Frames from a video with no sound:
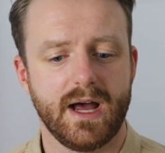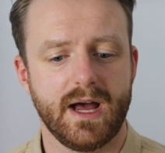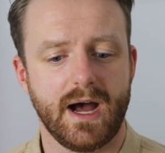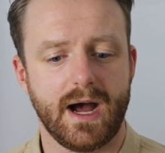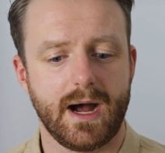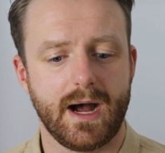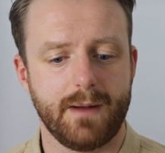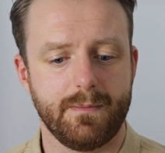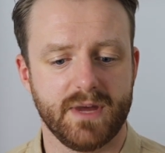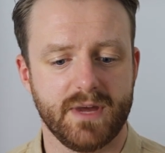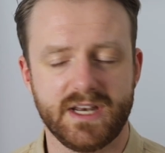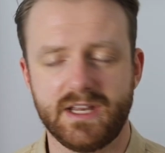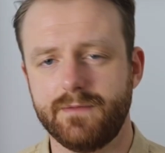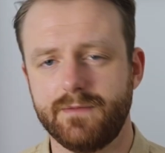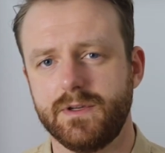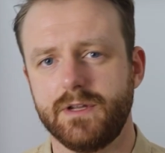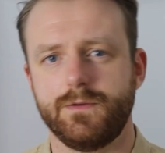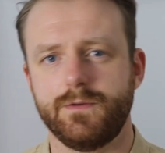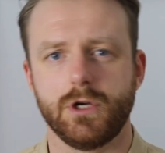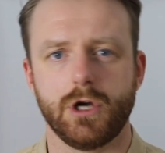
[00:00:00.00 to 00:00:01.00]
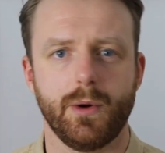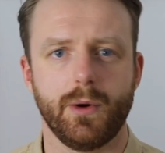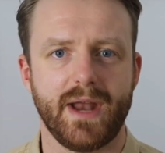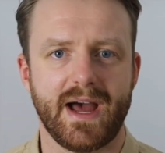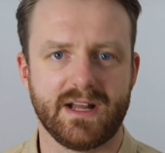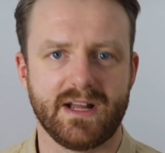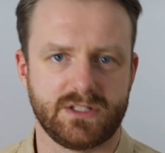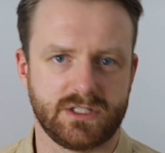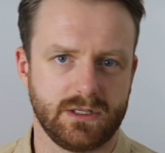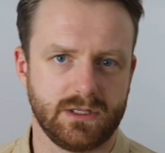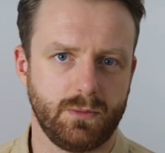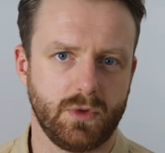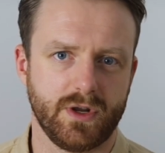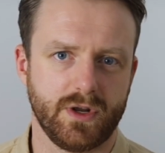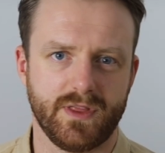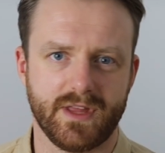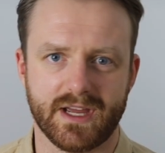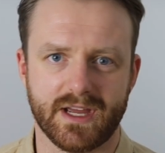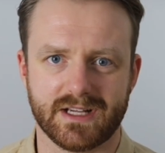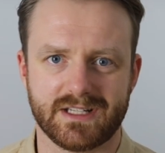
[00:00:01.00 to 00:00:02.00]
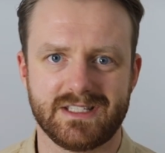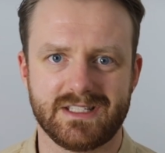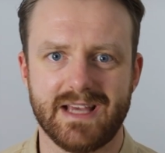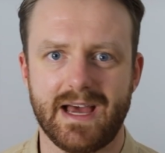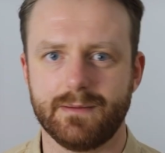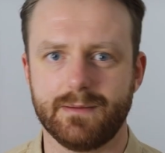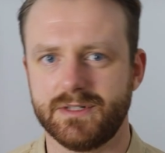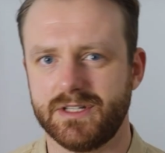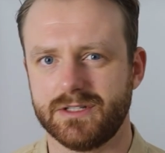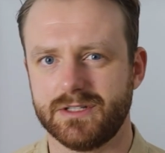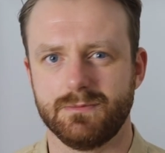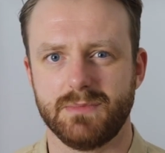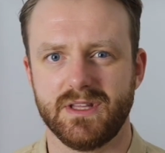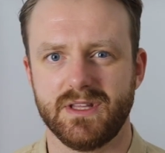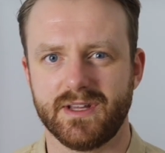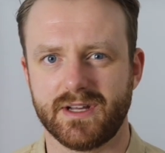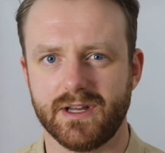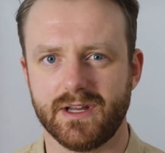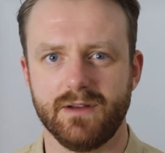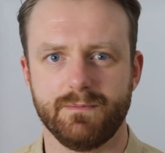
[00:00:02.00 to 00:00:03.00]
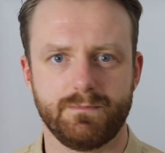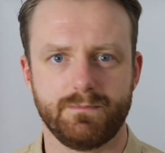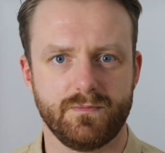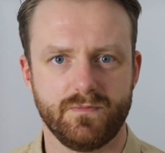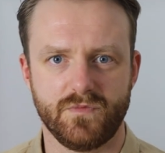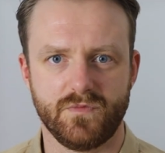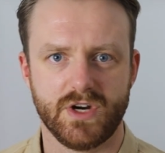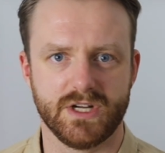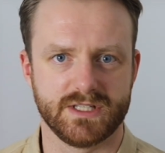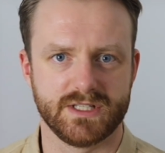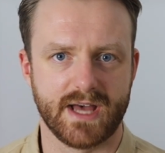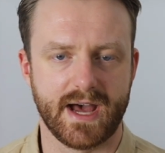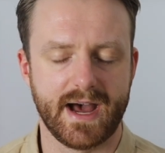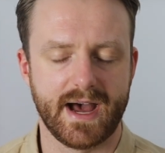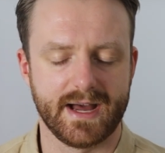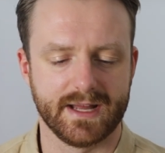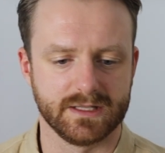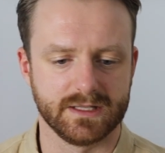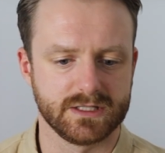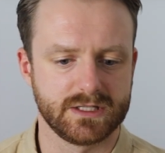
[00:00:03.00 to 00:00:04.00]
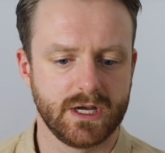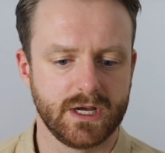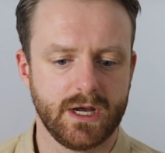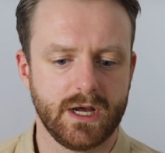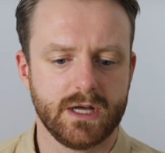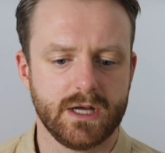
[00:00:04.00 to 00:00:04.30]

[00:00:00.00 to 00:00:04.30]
And even if you go and add someone and they accept, it doesn't mean they're going to raise their hand.